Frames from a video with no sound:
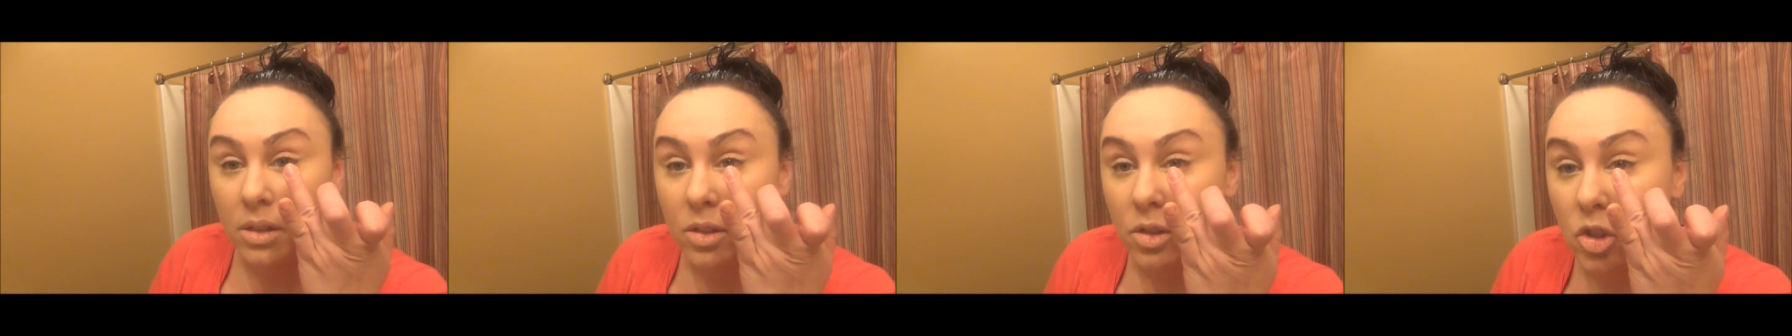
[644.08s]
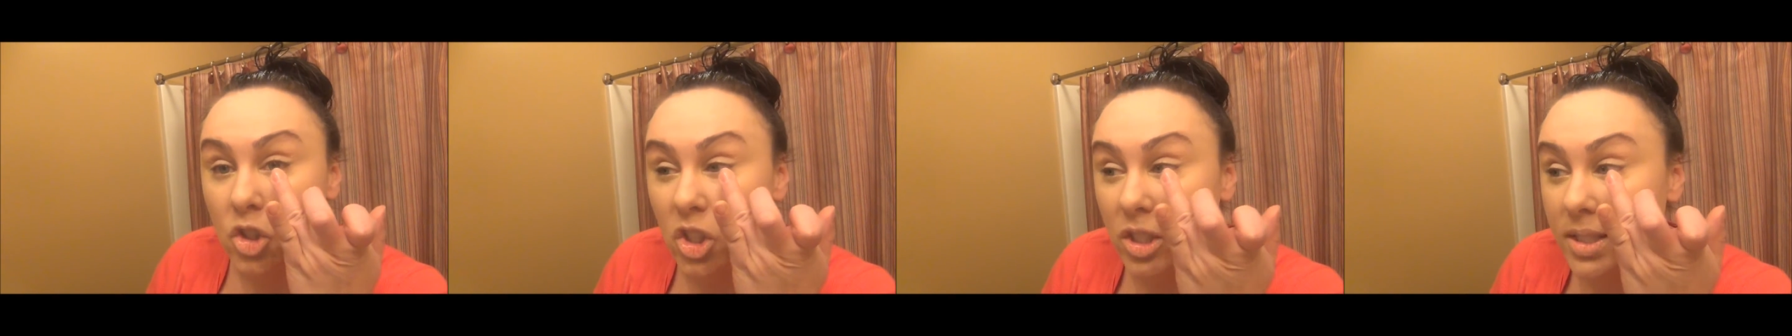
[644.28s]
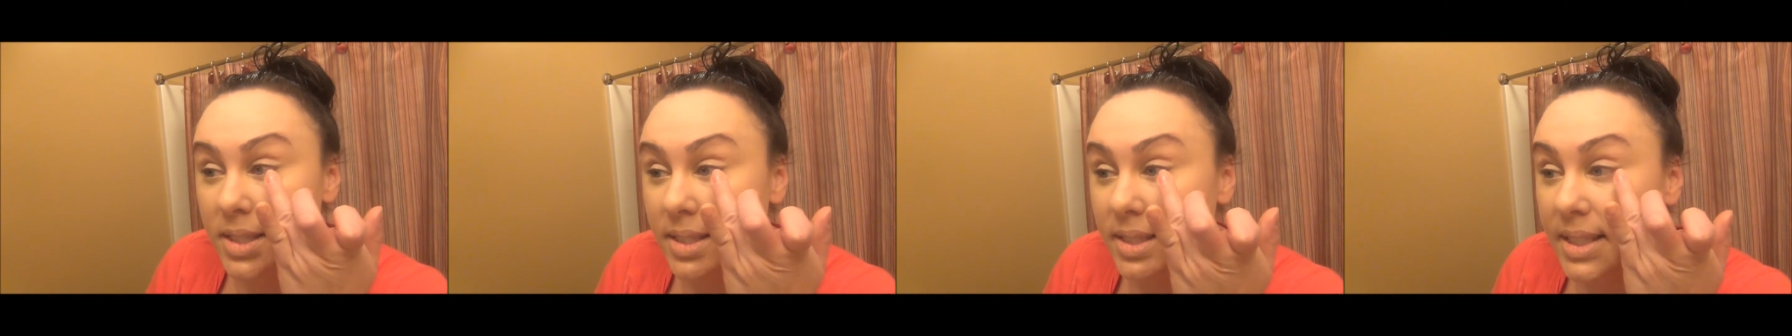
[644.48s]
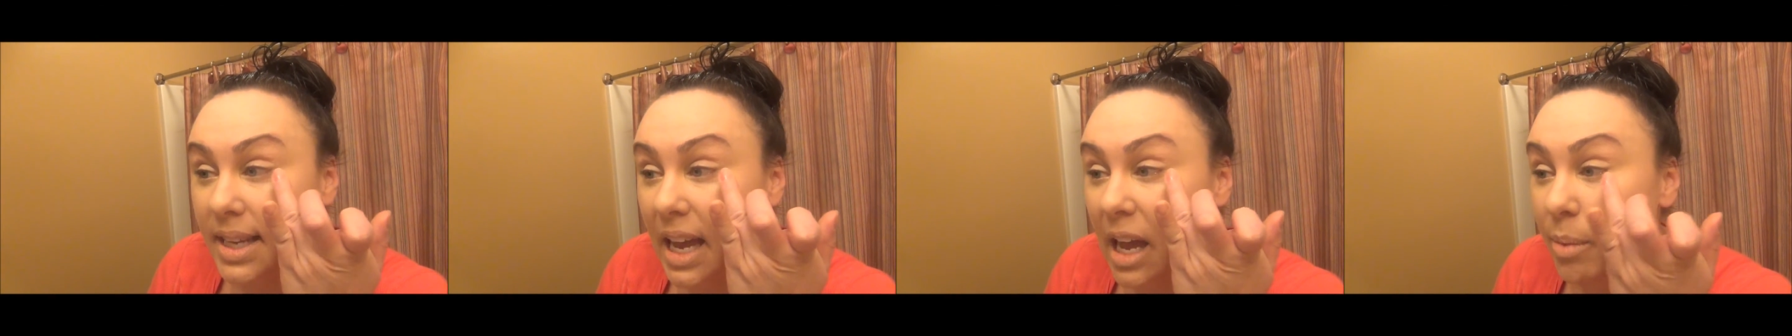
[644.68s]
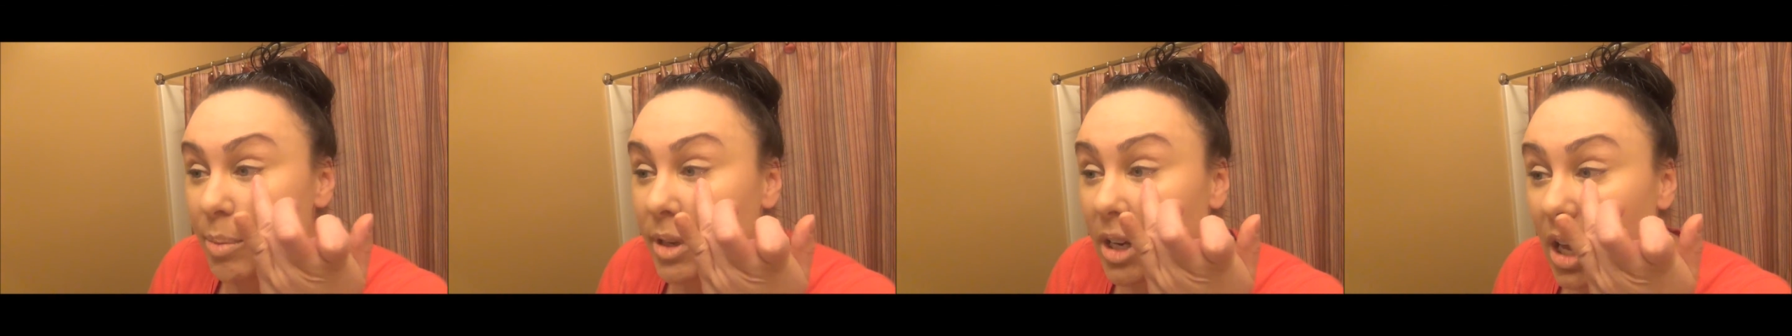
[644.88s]
just
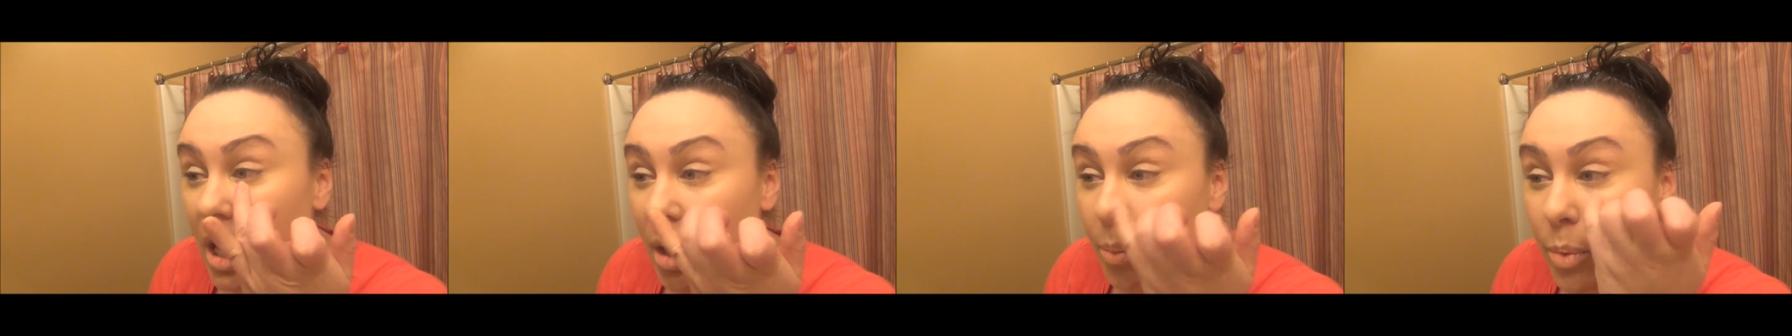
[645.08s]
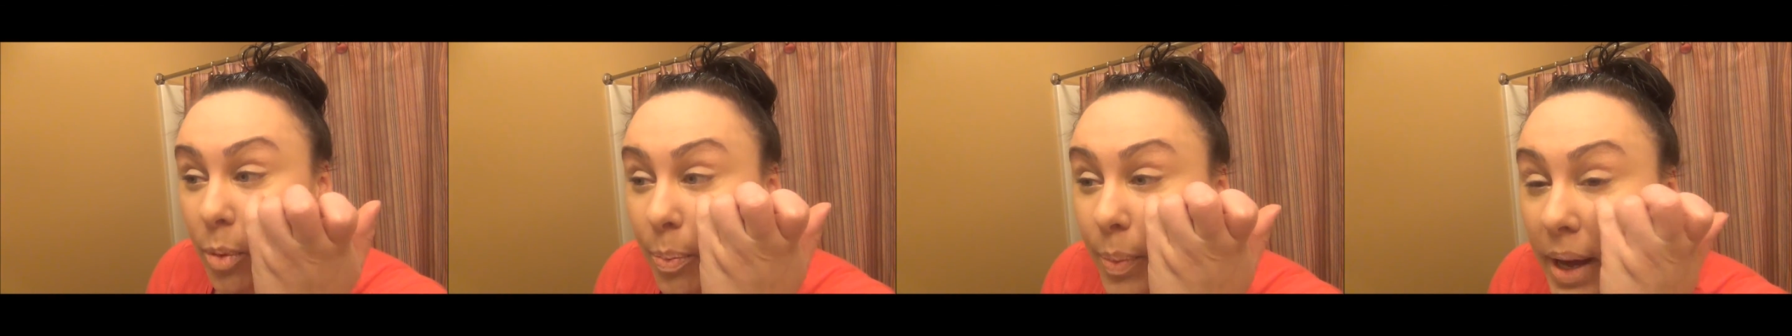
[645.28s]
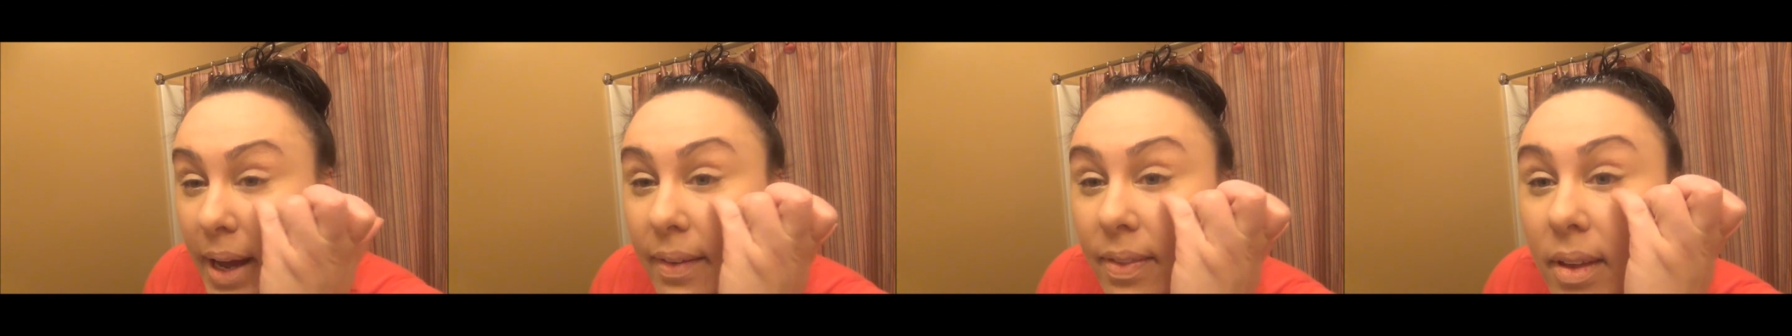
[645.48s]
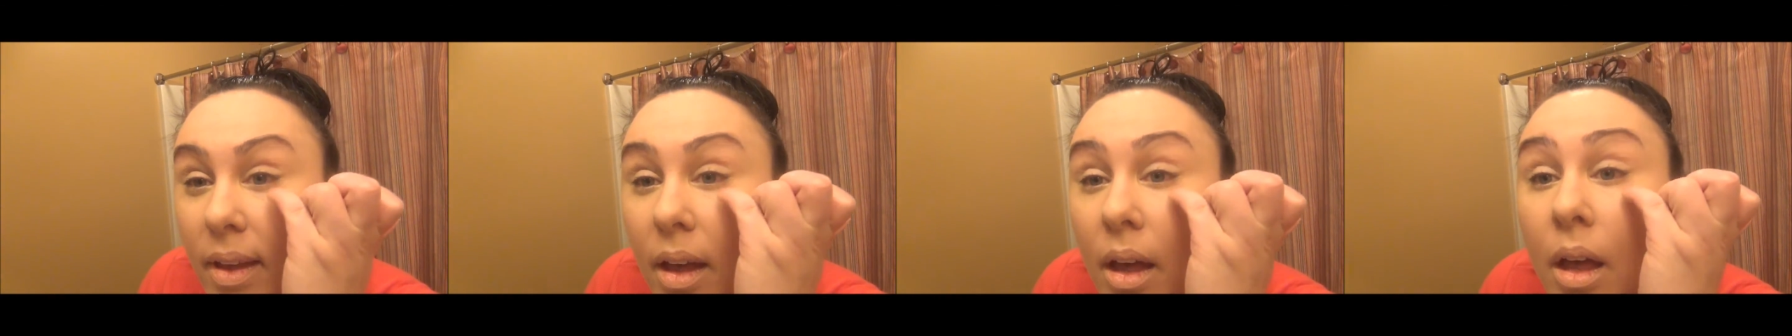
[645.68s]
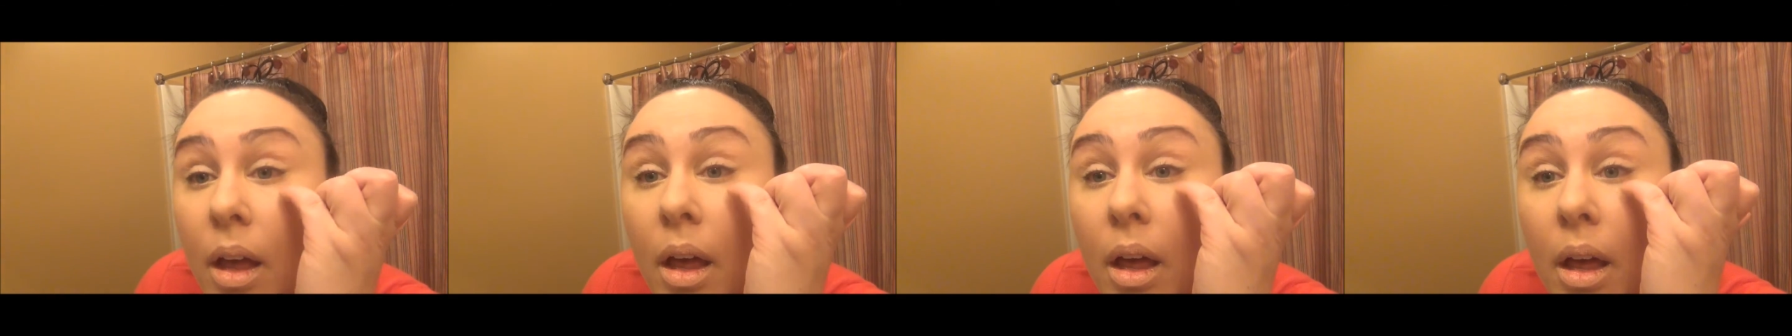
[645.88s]
dab it up by
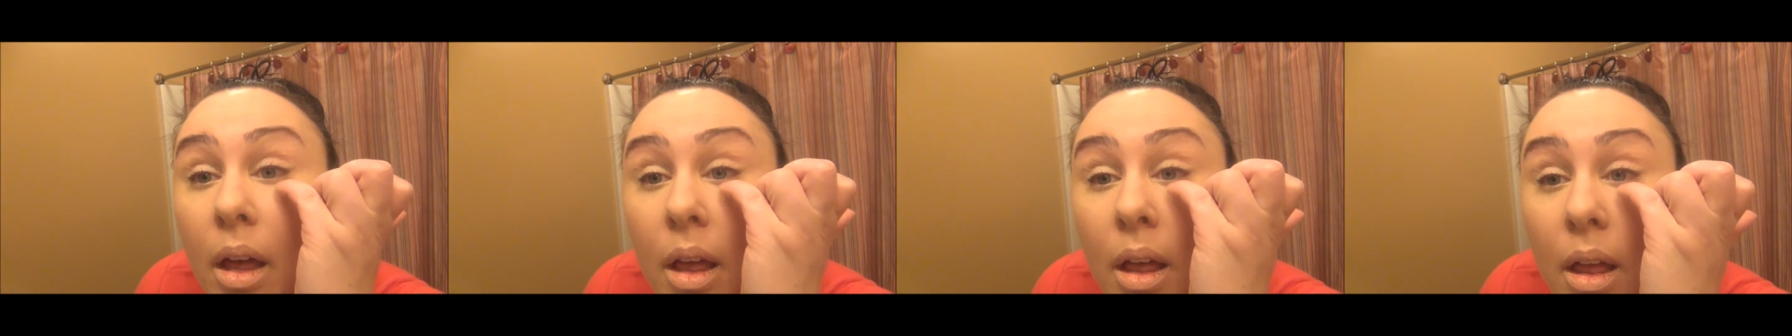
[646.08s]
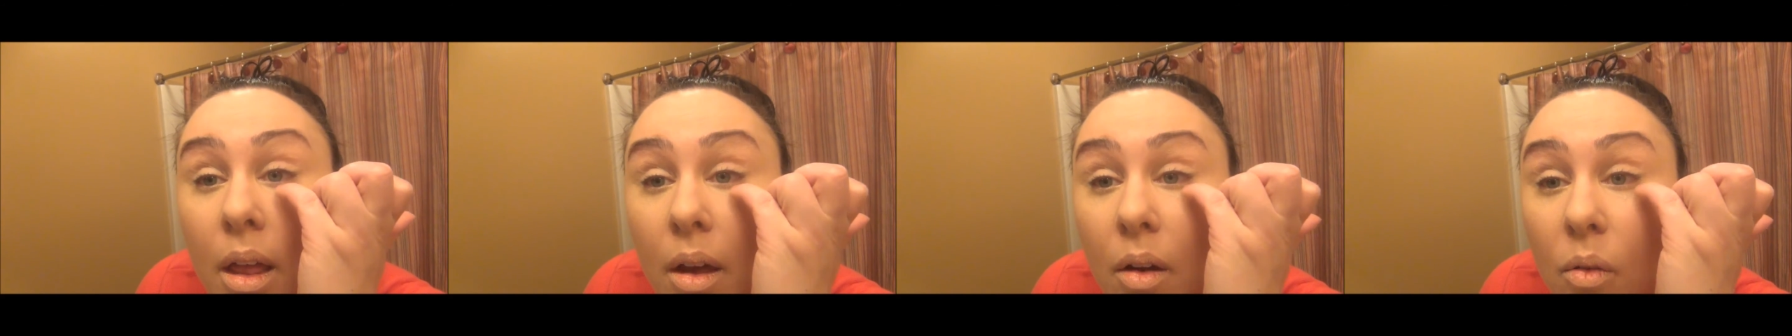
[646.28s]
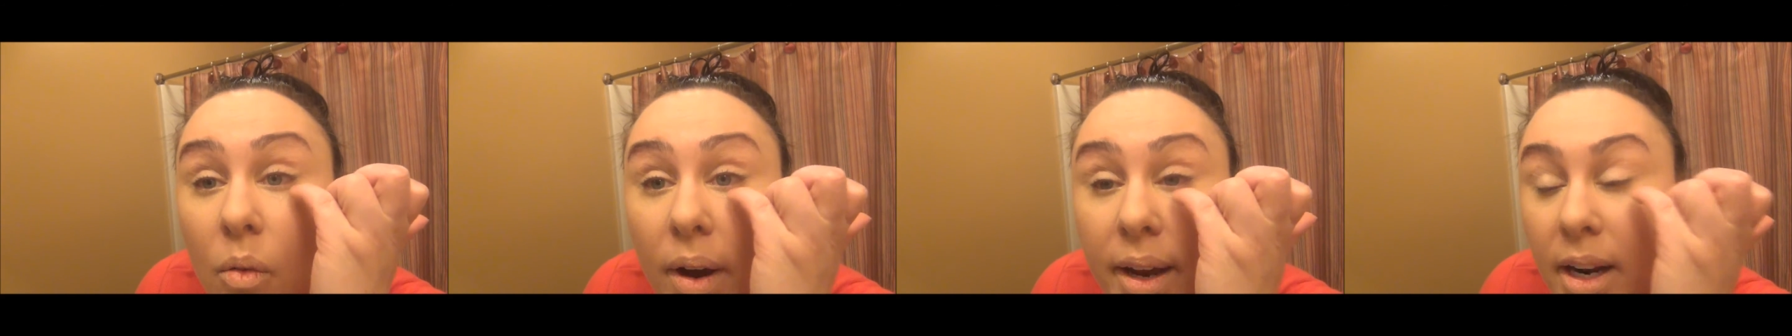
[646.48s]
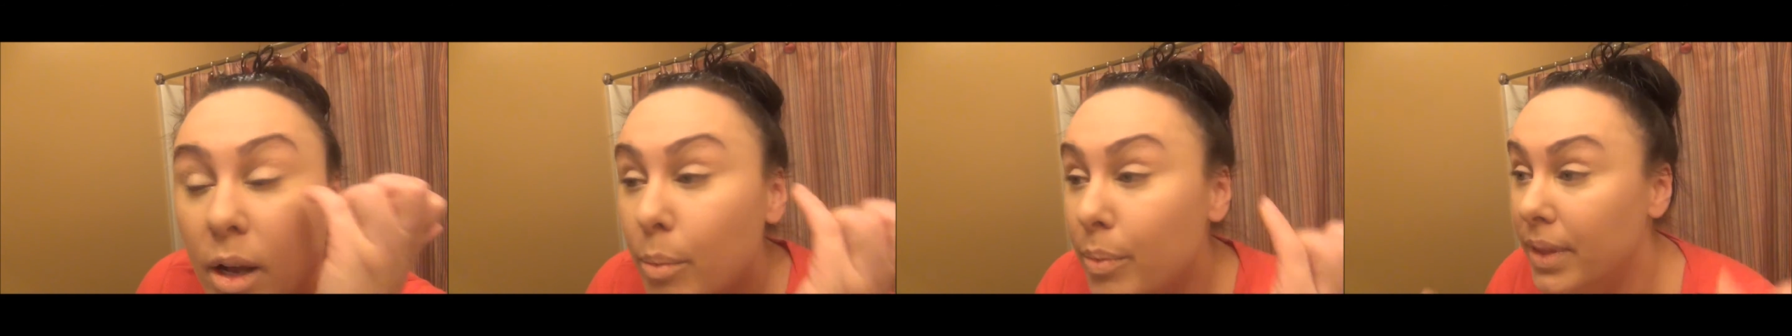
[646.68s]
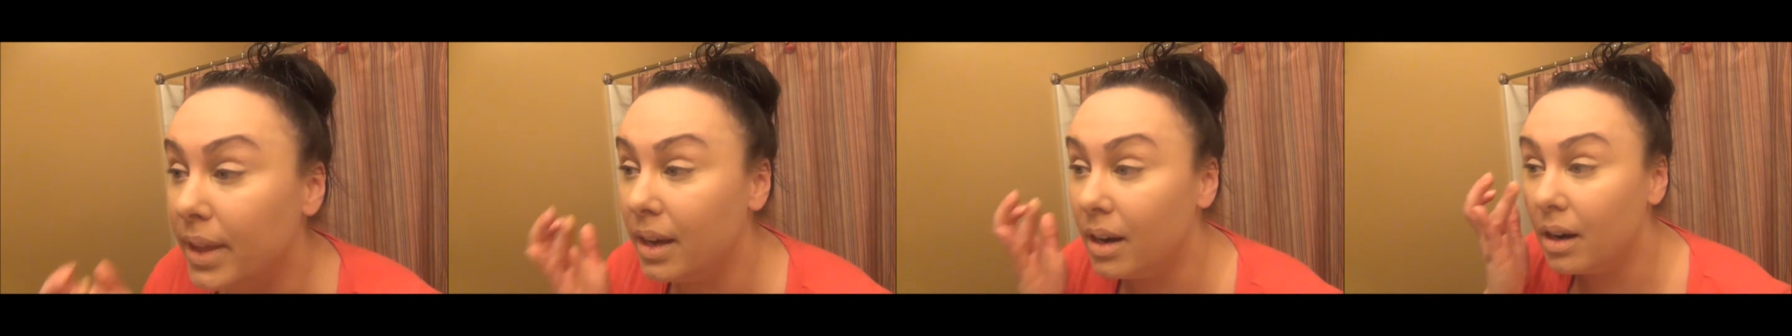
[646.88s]
the, right
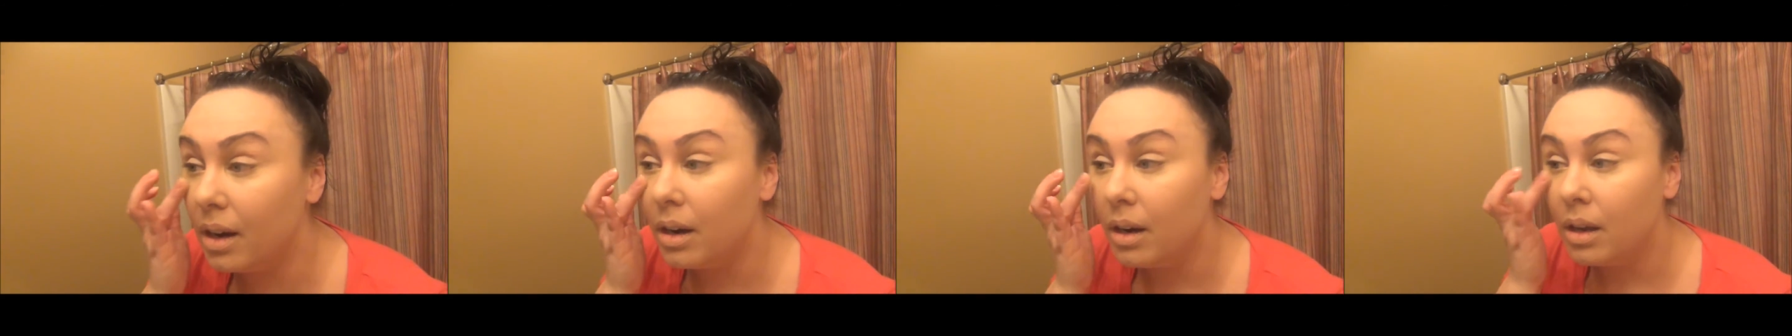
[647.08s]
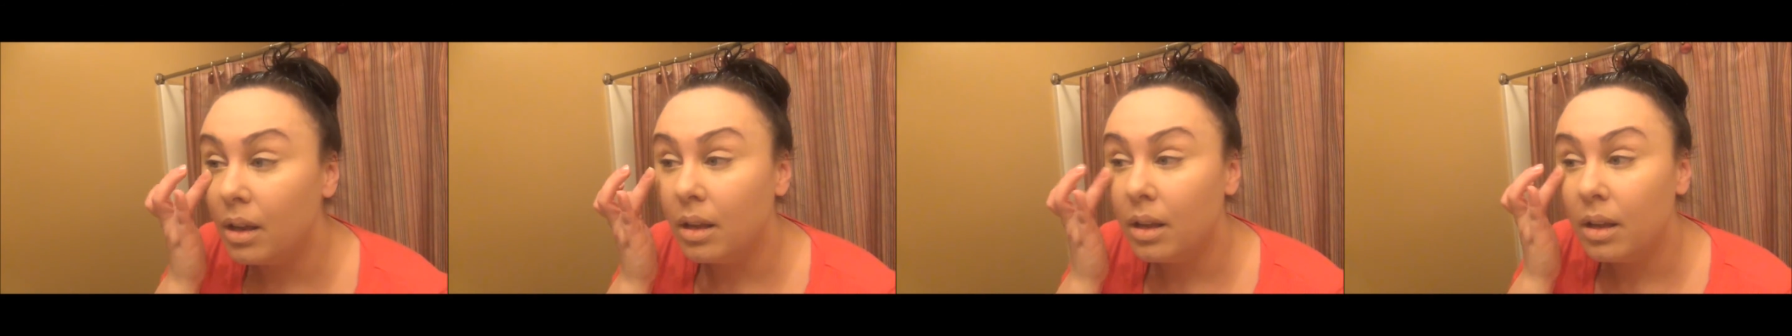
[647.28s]
up there,